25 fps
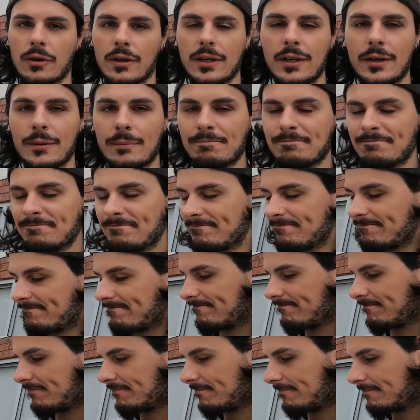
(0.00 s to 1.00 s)
Yep,
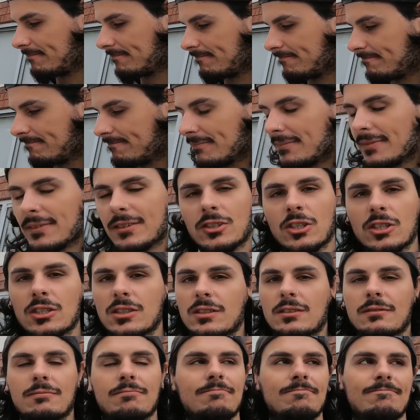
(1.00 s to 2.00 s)

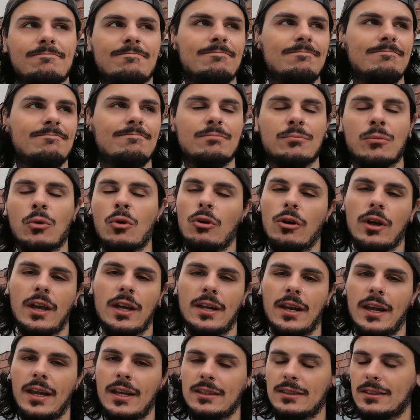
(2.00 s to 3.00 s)
just more
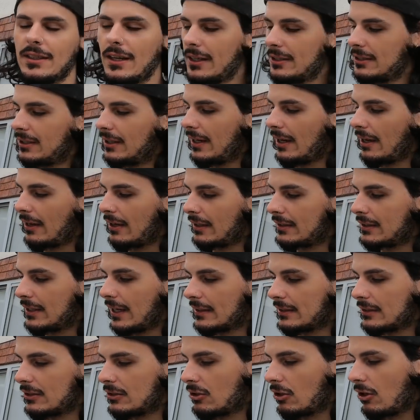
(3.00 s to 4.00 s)
headaches now. So now I gotta
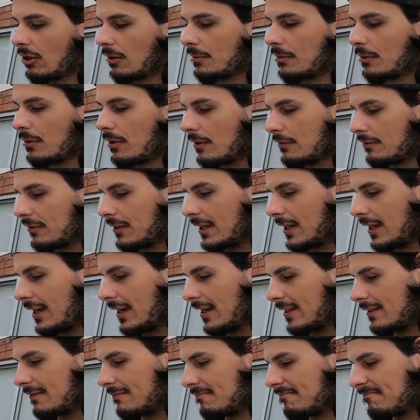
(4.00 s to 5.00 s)
take the turbo off
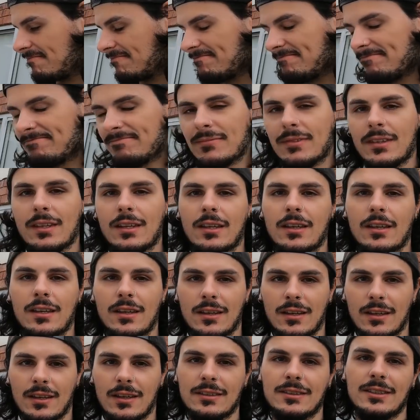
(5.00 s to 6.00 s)

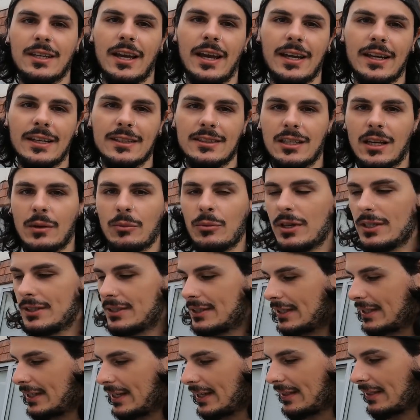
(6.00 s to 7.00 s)
again, take it somewhere
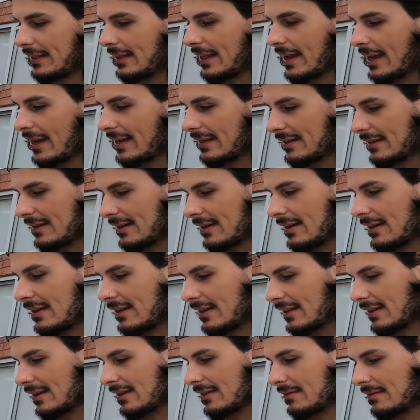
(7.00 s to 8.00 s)
to get that
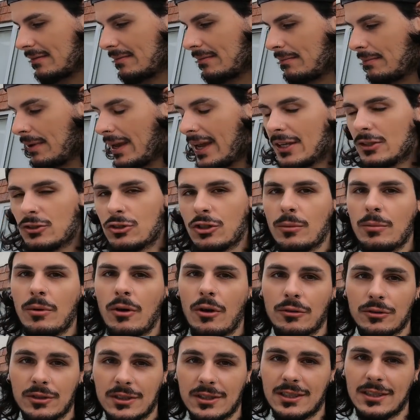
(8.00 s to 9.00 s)
banjo
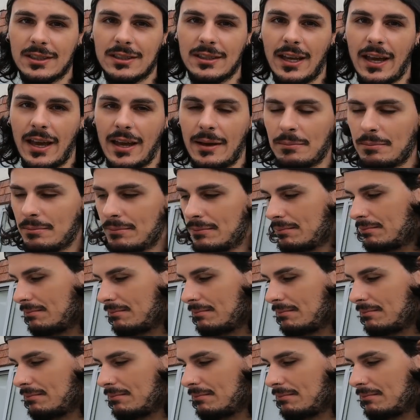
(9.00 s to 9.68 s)
bolt snapped.